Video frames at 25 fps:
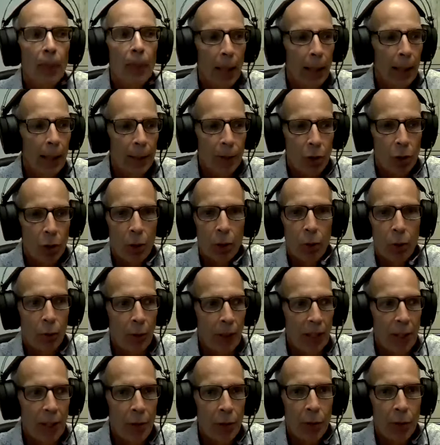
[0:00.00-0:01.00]
and it's a little
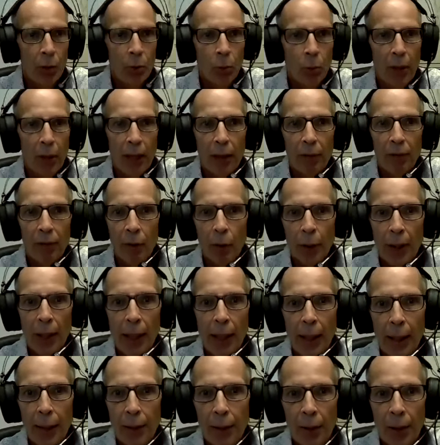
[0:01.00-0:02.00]
easier way of
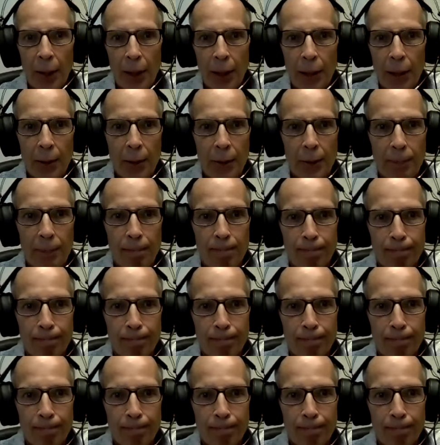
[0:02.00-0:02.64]
looking at things.